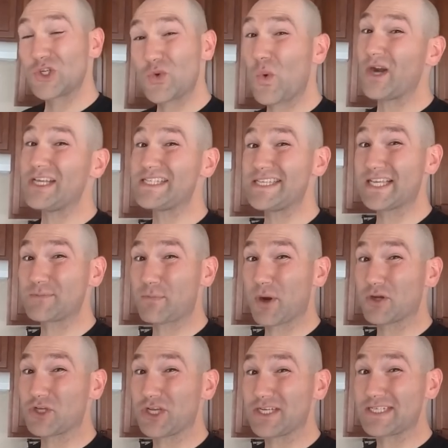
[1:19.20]
26
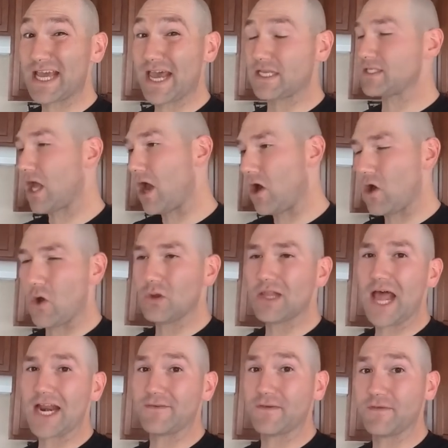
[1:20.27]
Pershing tanks, a whole
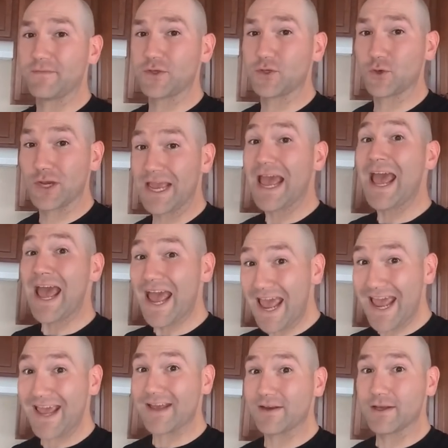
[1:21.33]
lot of infantry,
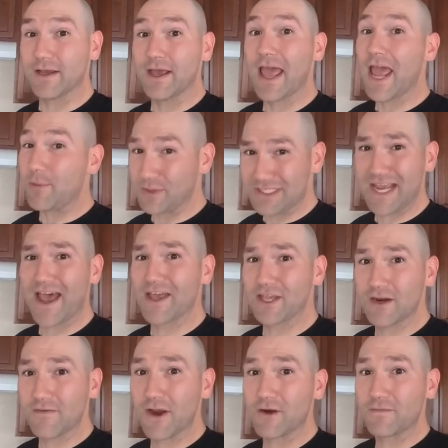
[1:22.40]
and a battalion
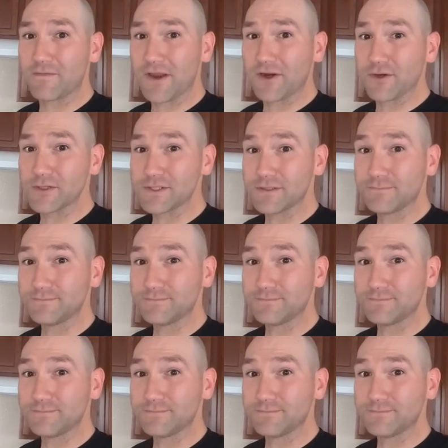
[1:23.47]
of air defenders.